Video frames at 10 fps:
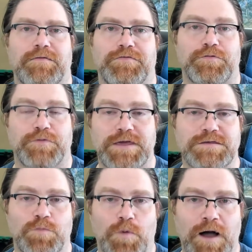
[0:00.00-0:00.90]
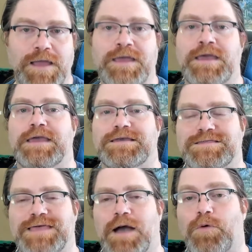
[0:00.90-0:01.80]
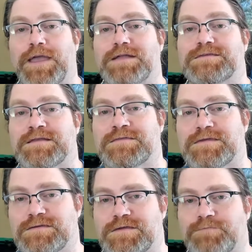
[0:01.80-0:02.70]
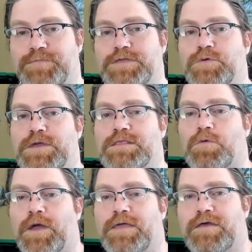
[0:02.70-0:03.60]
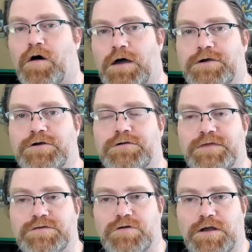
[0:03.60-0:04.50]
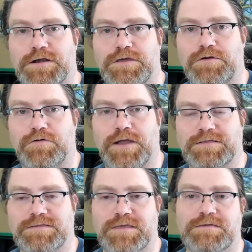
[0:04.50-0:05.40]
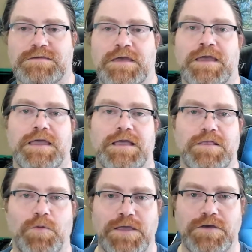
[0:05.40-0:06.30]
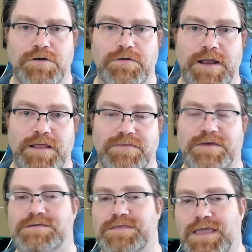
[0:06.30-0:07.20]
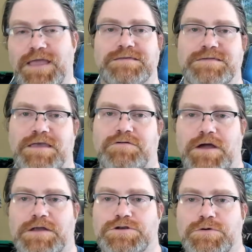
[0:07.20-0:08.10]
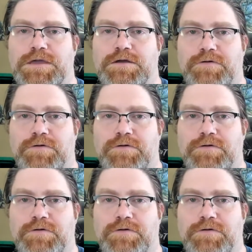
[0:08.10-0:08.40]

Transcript: The reason why is that way it's consistent between the way the auditor that's auditing you grades things and the way you're grading things. And they can't say you're not doing it